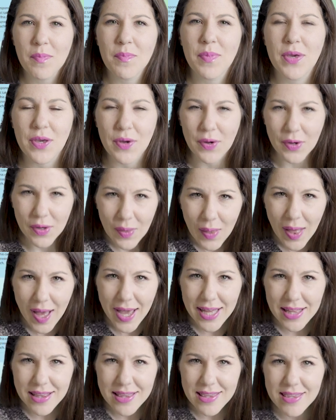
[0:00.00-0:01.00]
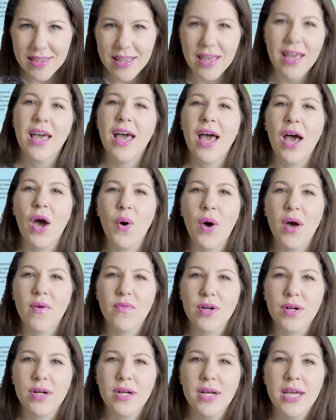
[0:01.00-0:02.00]
and be your clients.
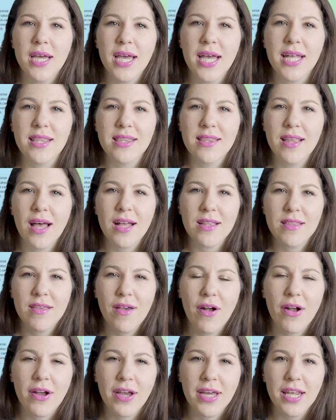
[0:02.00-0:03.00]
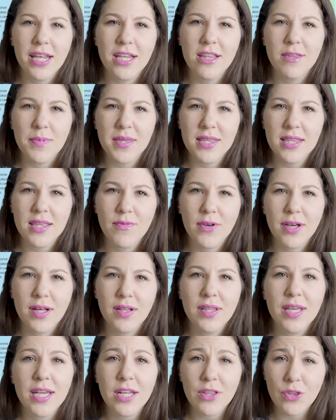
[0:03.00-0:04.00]
However, it's not targeted
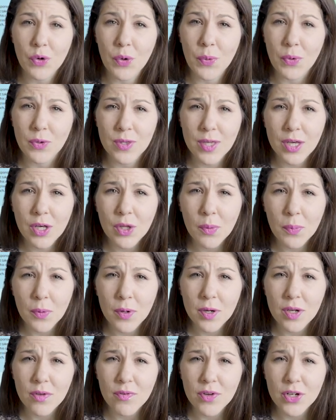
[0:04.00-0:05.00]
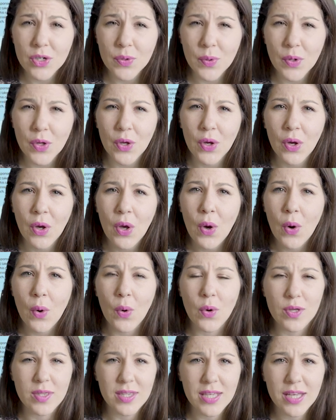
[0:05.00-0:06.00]
specifically to a single individual
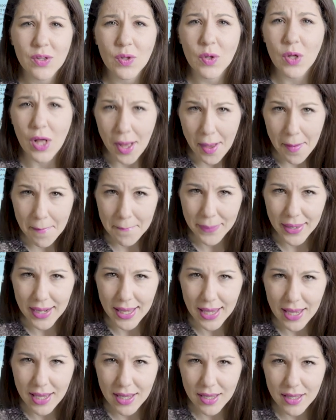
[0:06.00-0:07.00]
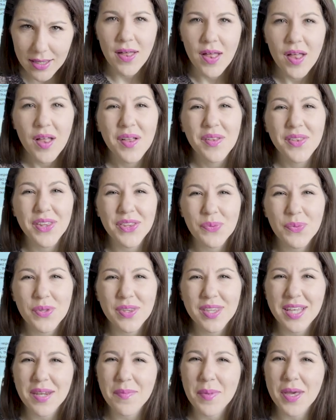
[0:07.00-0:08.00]
or a single company. This
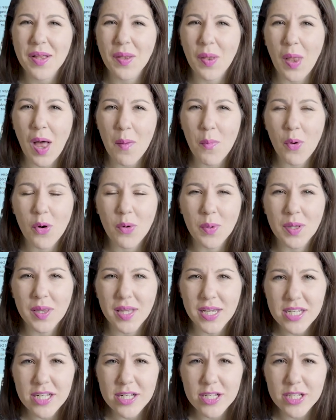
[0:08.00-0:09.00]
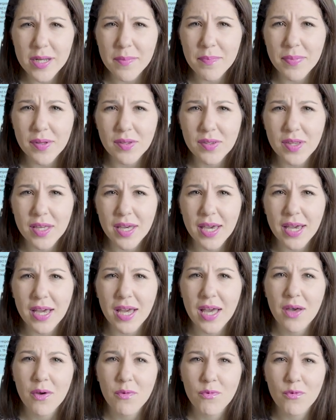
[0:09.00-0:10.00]
one's going to be a lot more relationship
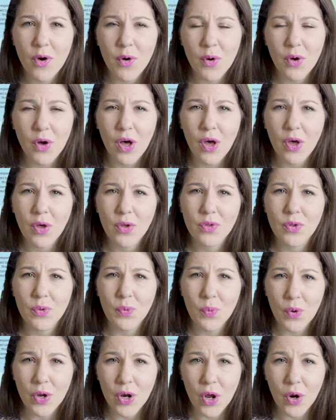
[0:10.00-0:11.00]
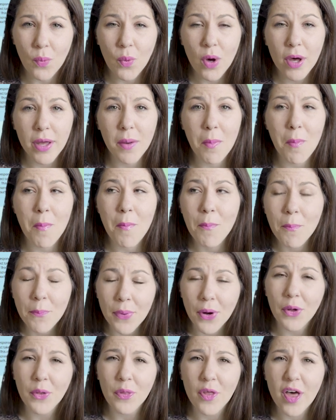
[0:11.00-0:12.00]
building, phone calls, and one-on-one.
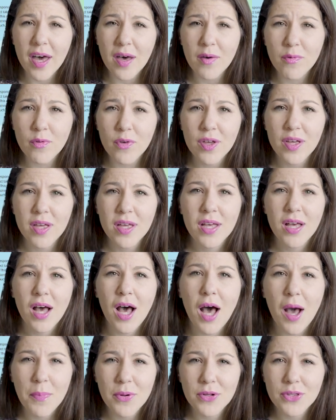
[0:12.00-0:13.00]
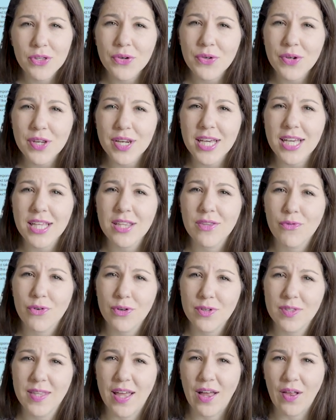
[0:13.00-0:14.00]
Both have opportunities for
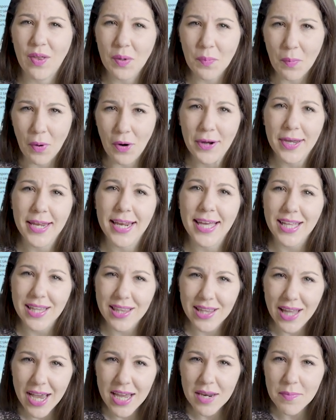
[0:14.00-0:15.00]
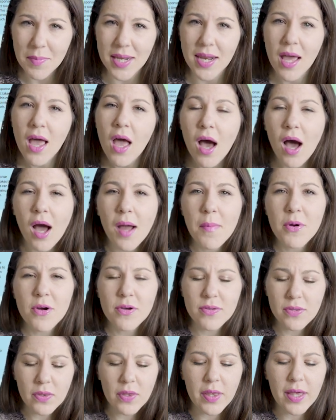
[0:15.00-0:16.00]
sales and marketing alignment. I
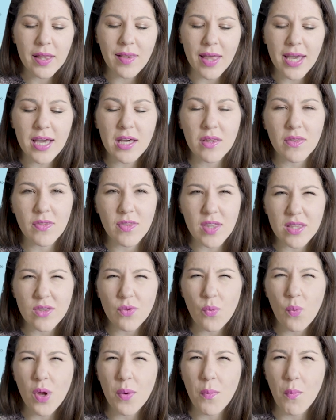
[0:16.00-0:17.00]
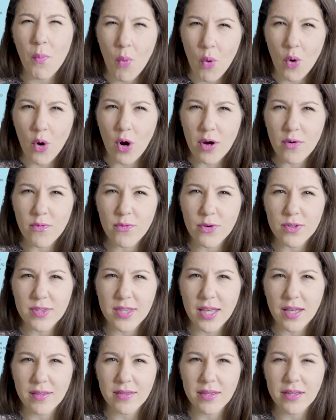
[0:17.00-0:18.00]
personally like this one more for
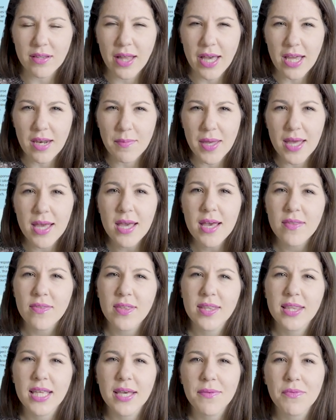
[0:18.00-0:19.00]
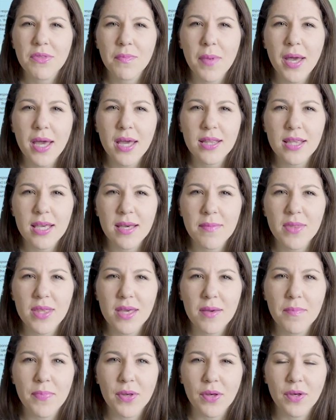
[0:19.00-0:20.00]
sales alignment. This gives my team
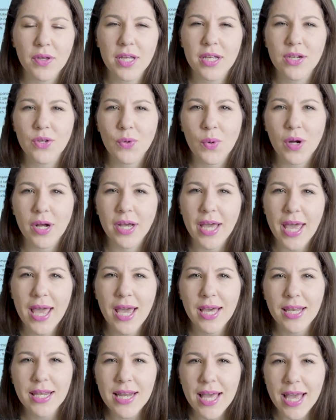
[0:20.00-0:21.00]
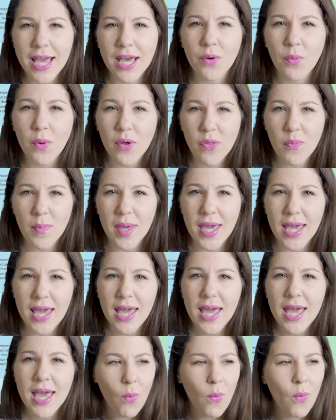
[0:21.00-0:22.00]
the ability to work hand in hand with me.
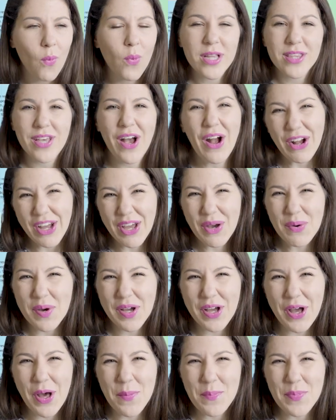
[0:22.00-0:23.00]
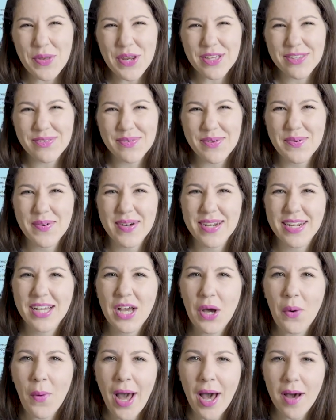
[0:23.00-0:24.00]
We target what companies we want to
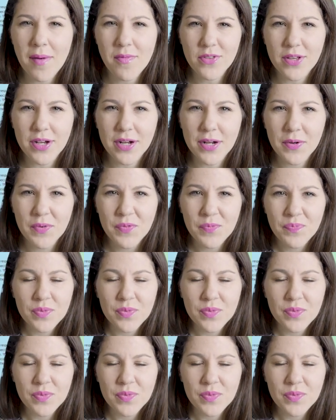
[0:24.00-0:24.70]
go after.